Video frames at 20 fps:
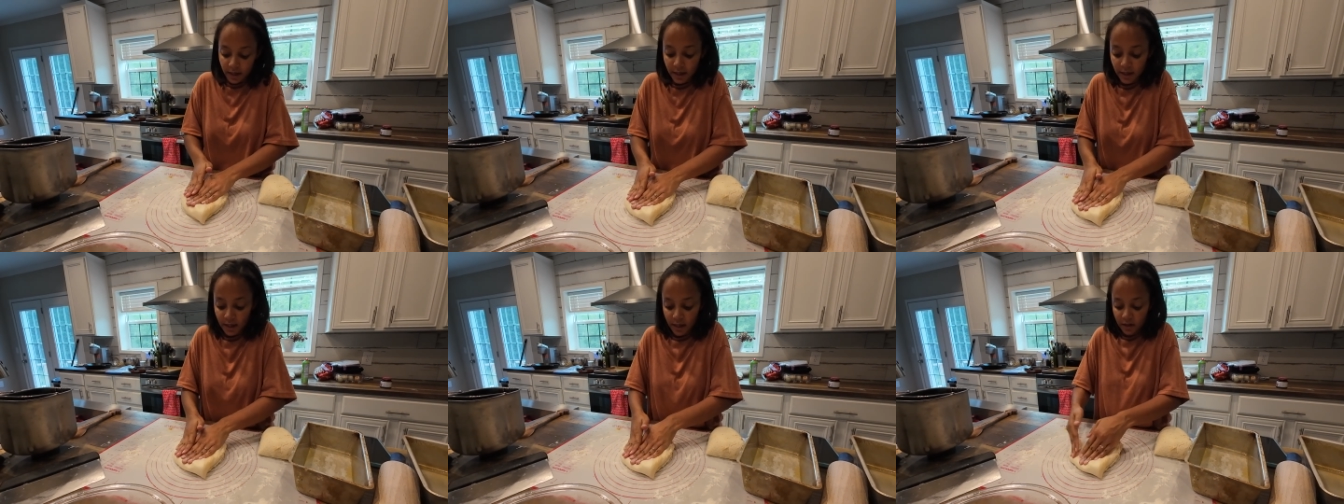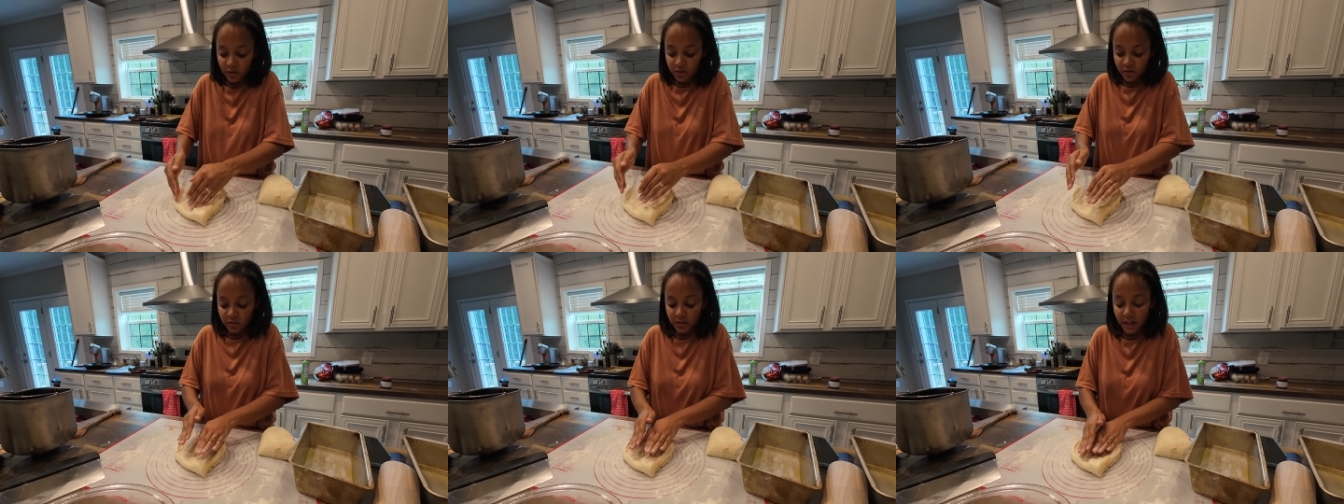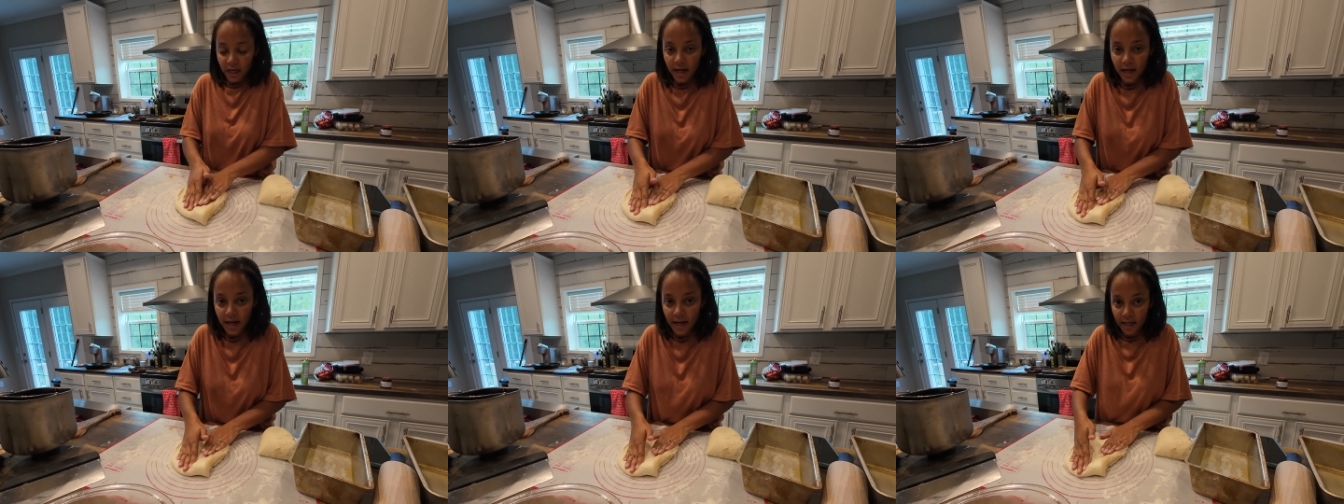each
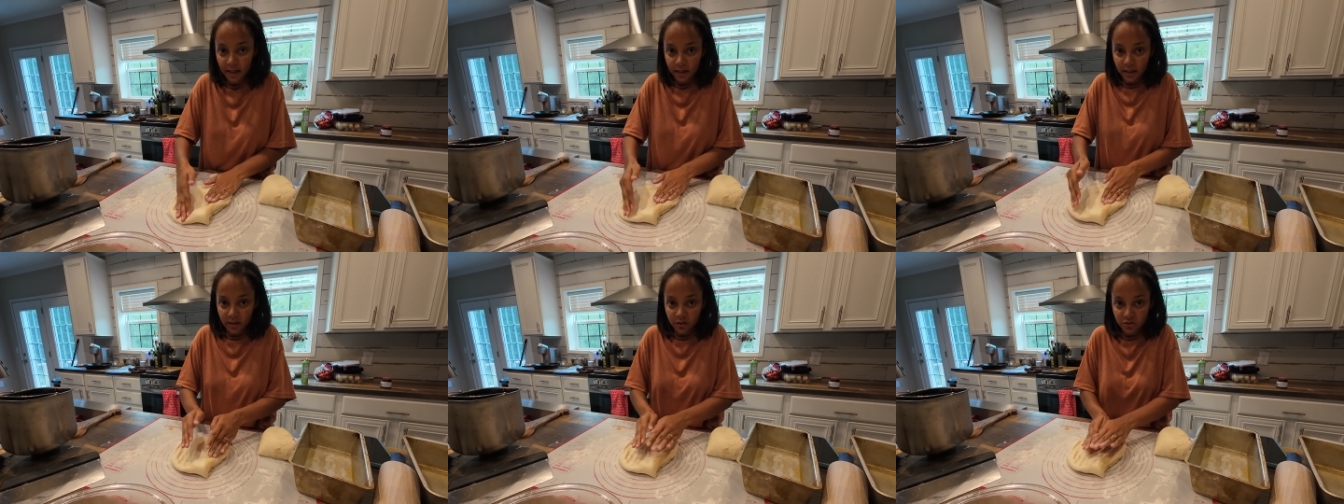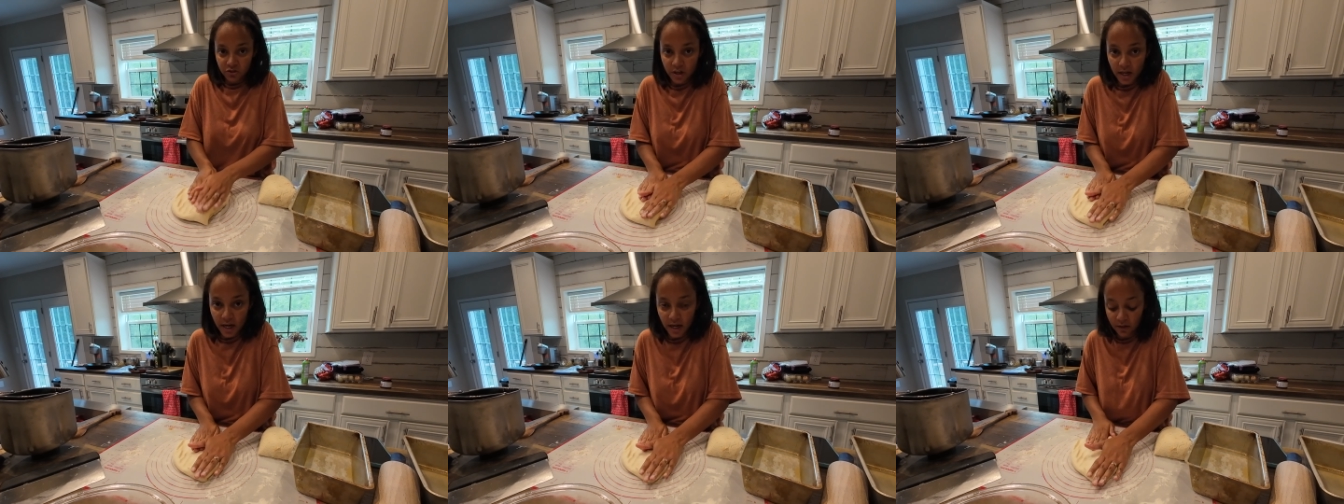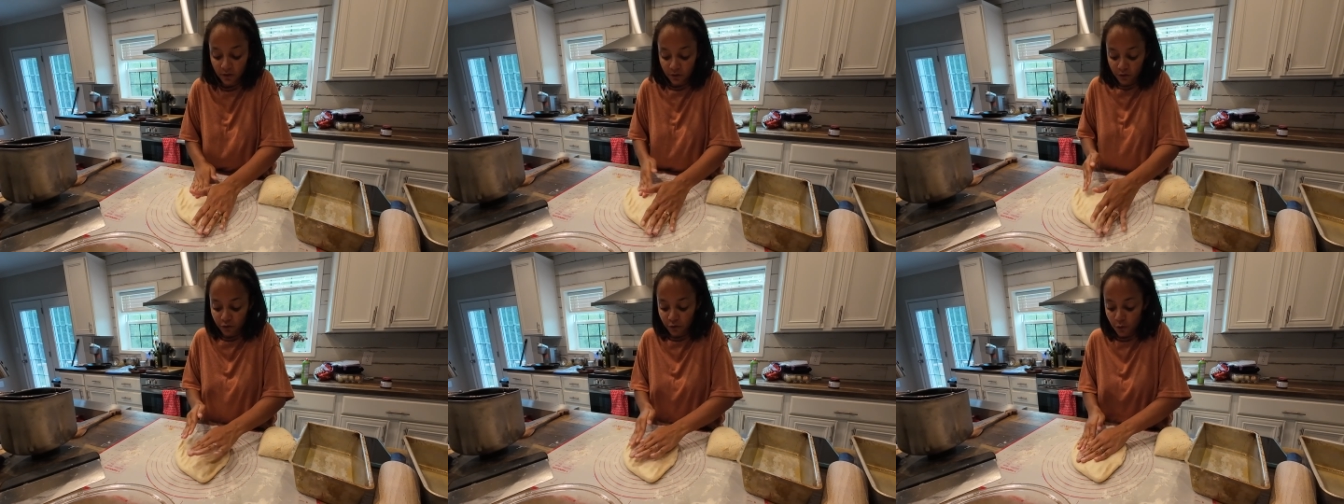side and try
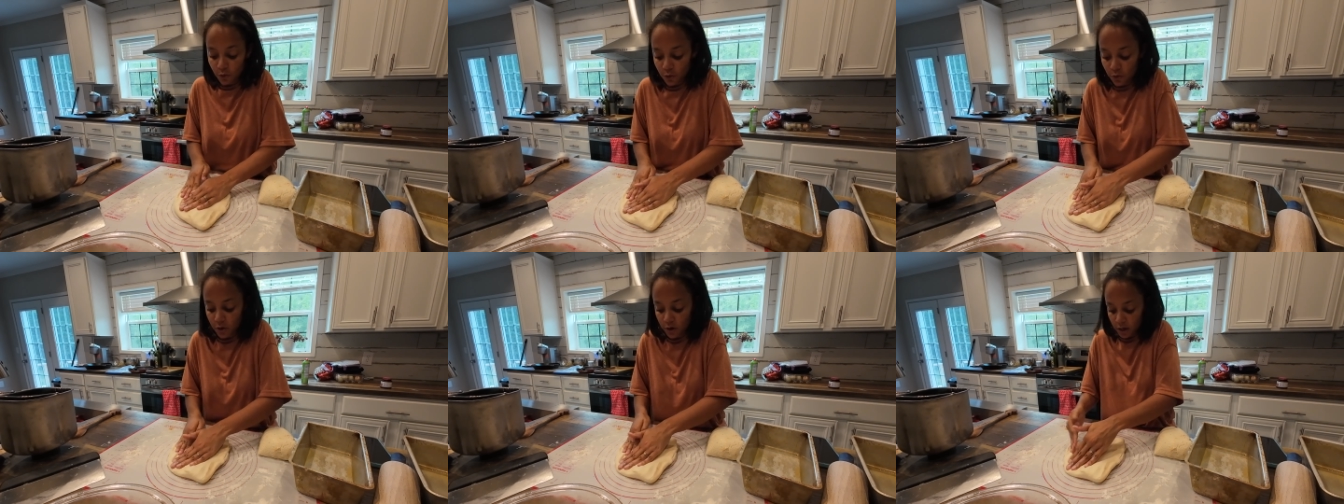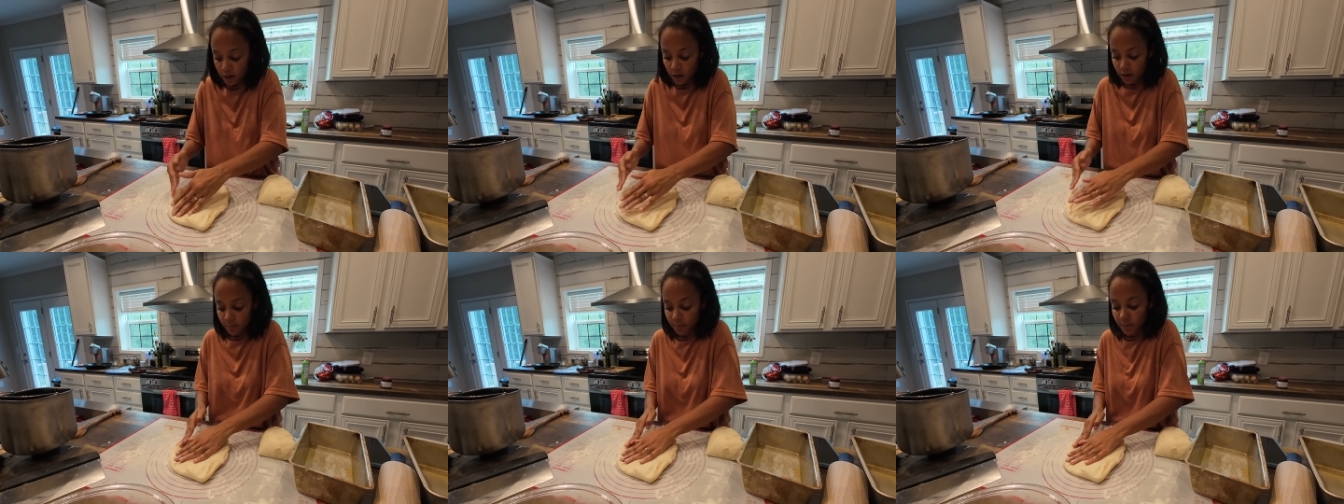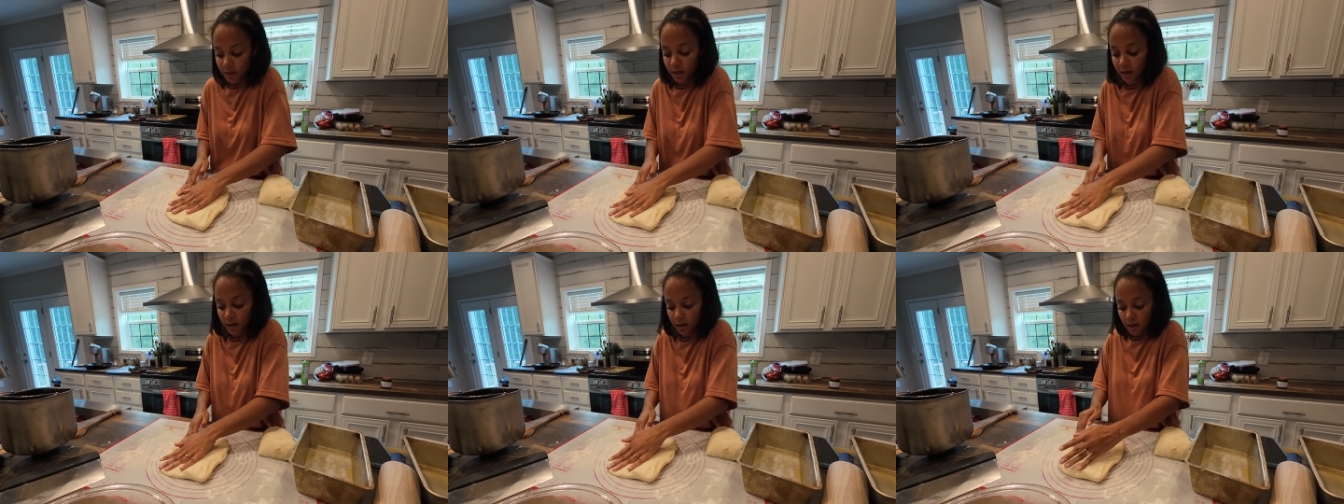to
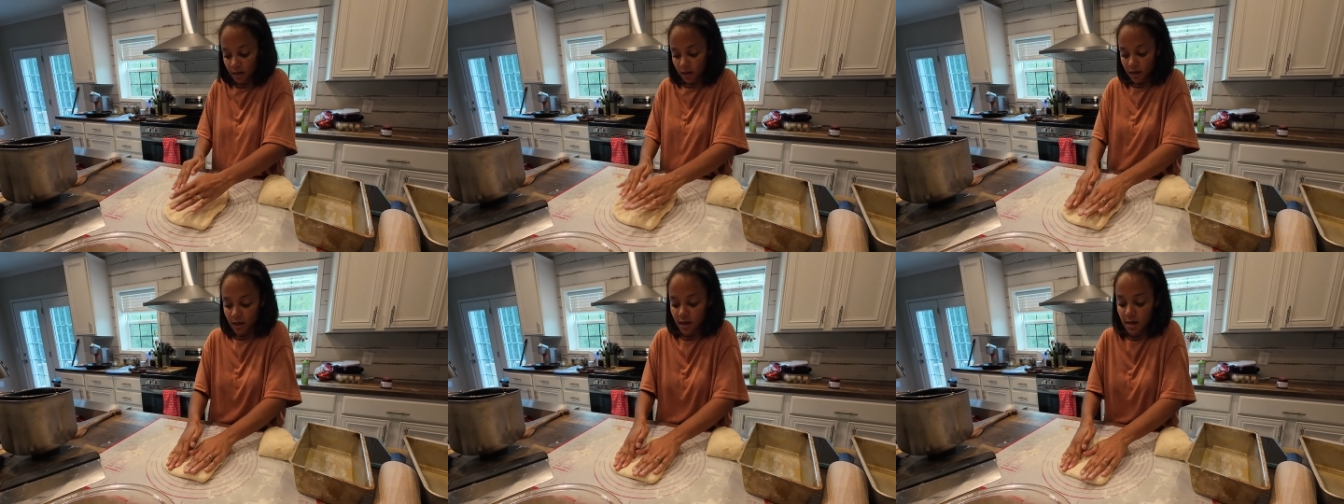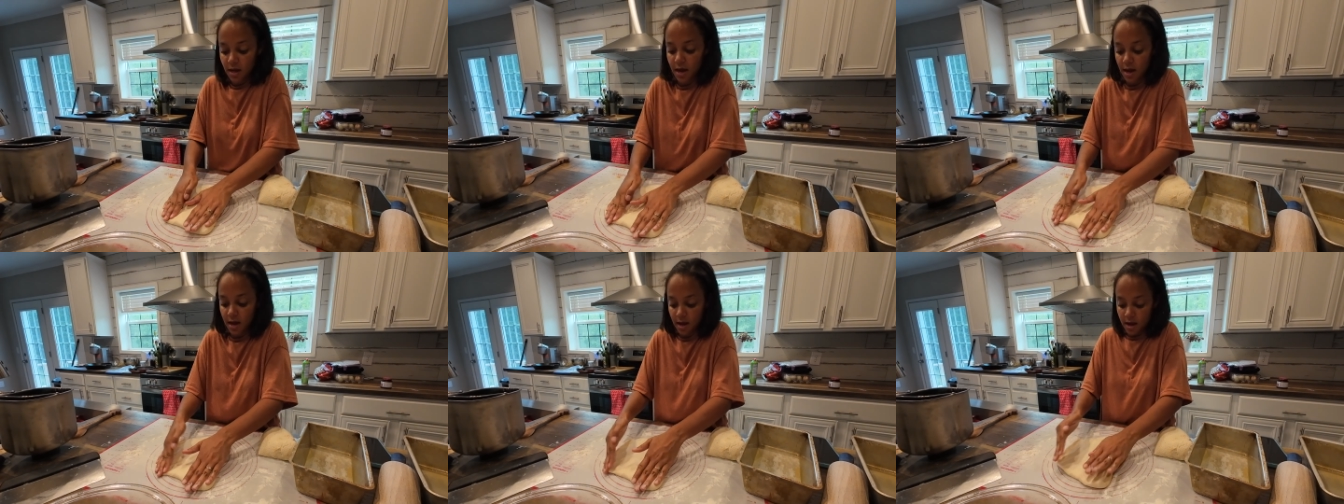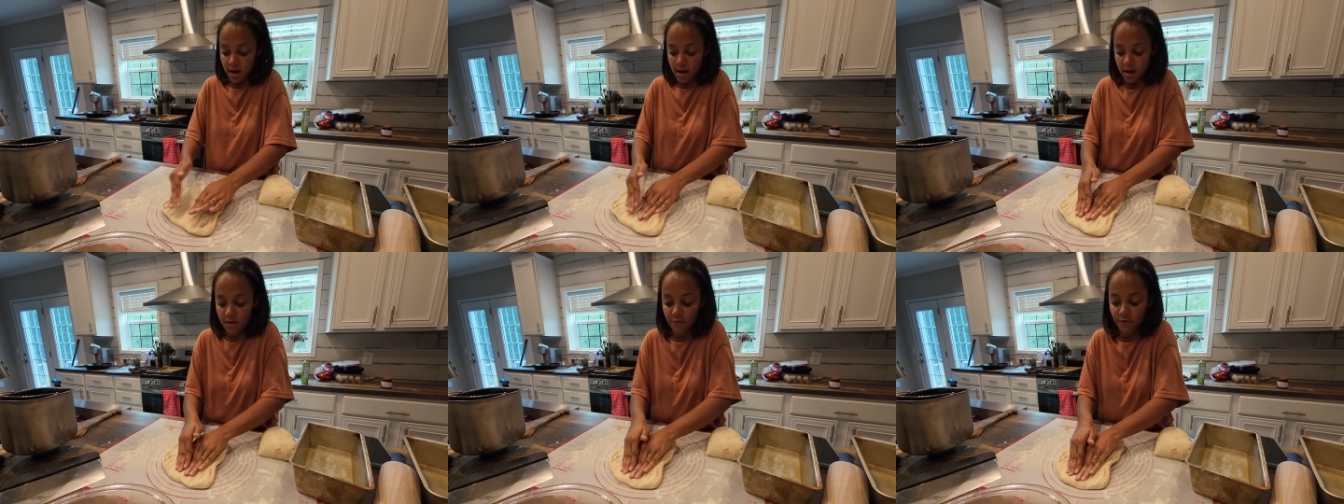form
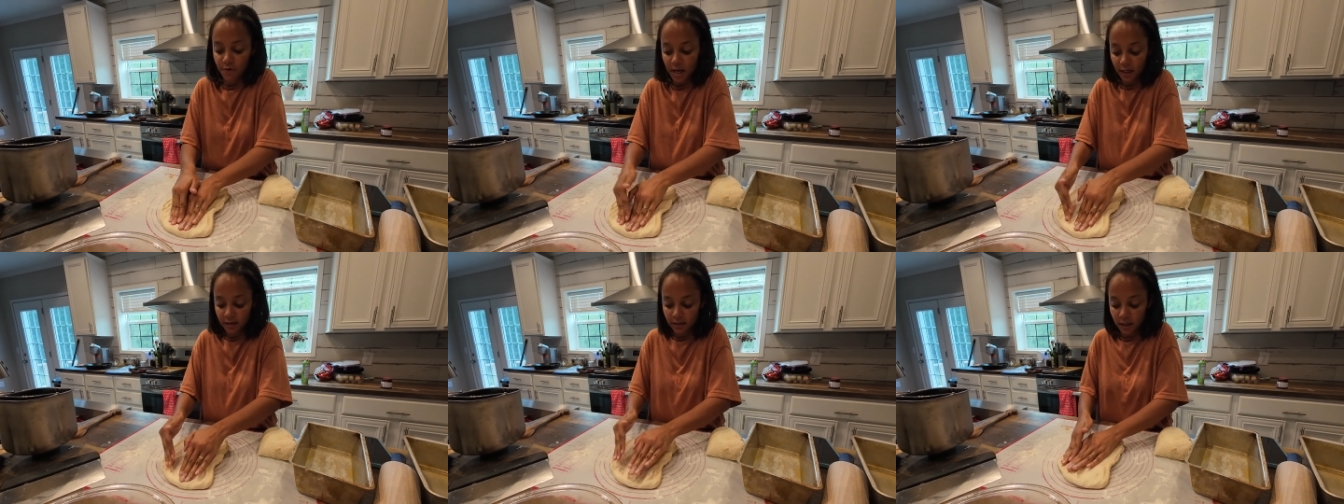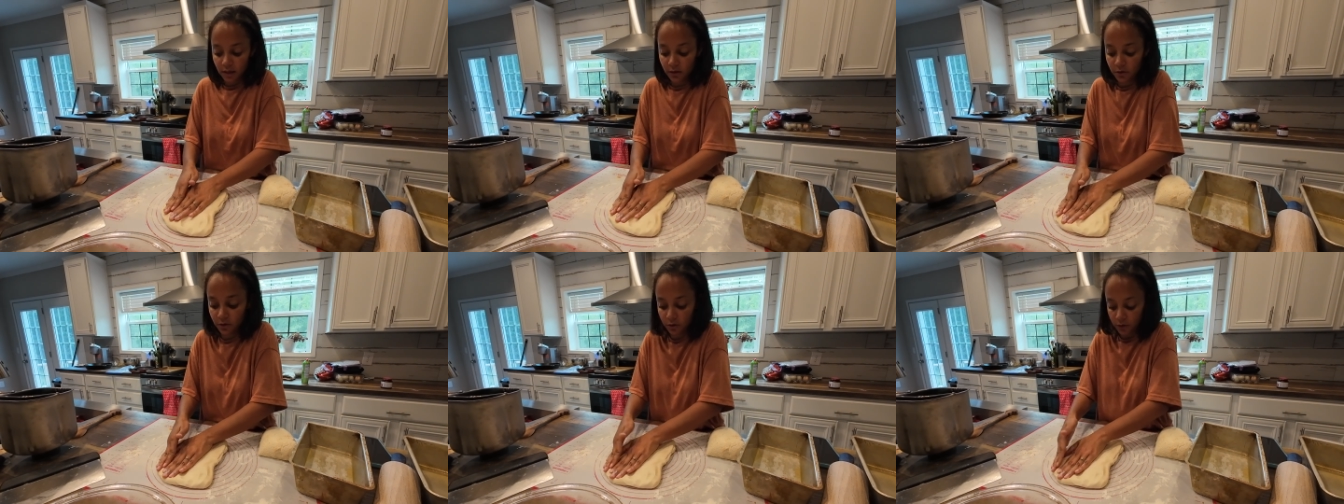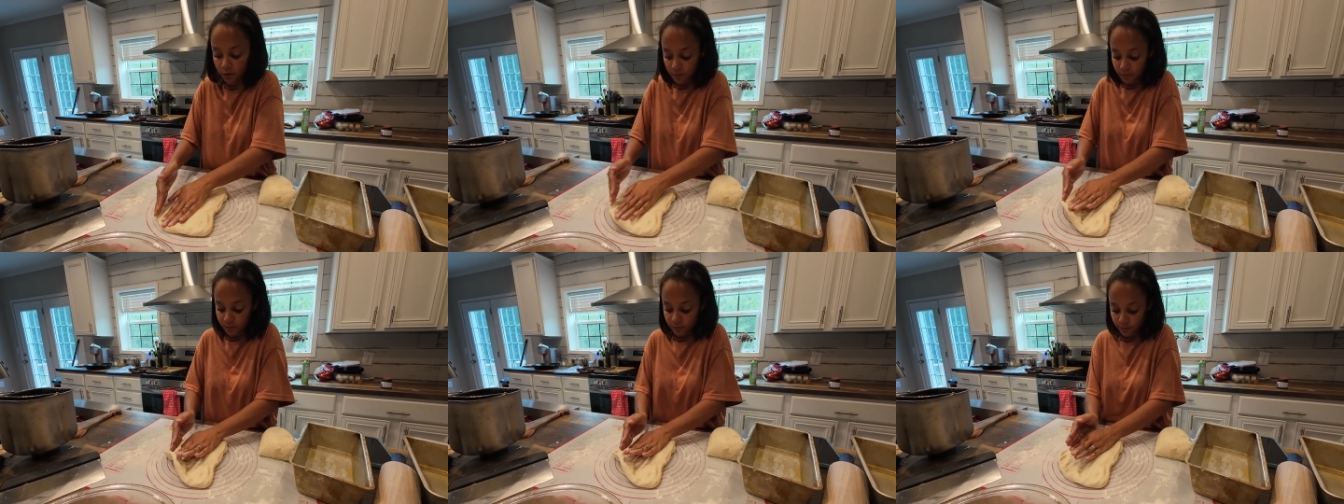a
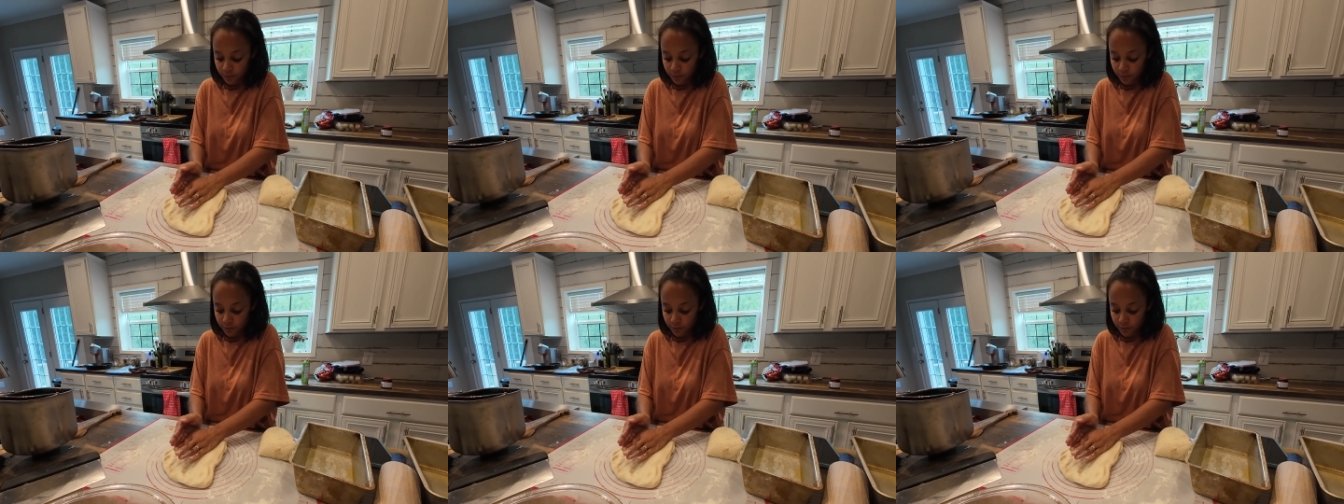rectangle.